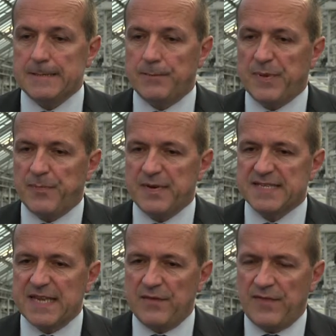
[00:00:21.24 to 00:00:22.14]
We
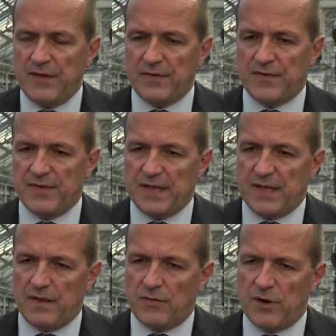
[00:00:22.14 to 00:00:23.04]
presented
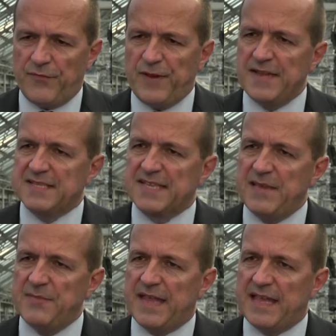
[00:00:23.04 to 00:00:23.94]
roughly the
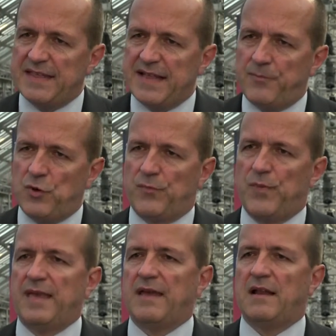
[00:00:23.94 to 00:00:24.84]
same data, but
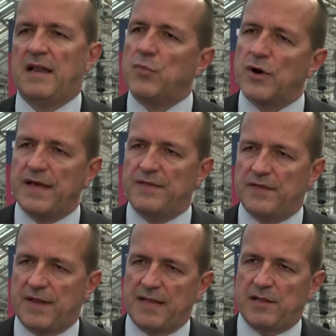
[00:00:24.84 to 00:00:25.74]
we
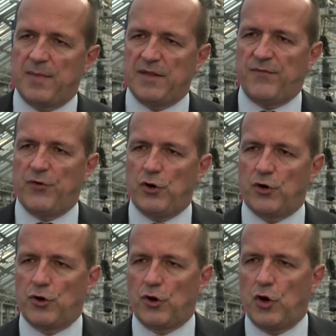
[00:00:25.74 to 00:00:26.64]
elaborated a little bit
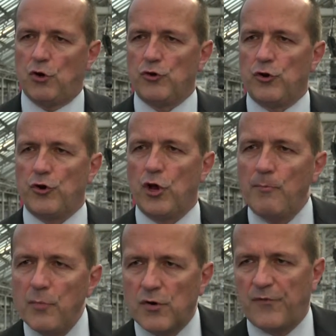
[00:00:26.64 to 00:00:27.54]
further on the
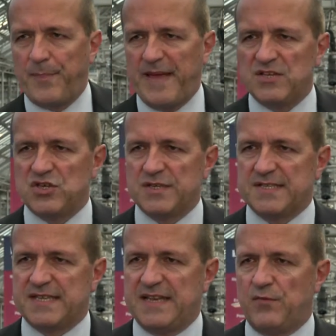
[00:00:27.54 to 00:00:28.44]
number of
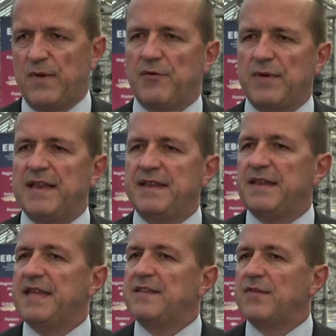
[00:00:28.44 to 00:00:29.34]
patients that we really
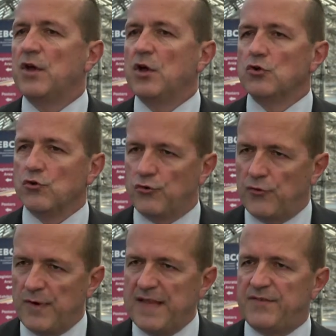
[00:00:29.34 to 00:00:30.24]
need to
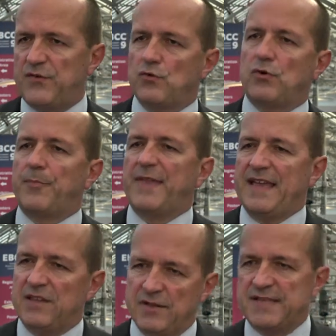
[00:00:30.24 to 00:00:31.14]
treat to
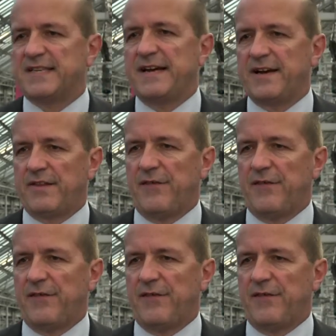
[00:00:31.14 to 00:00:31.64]
obtain the desired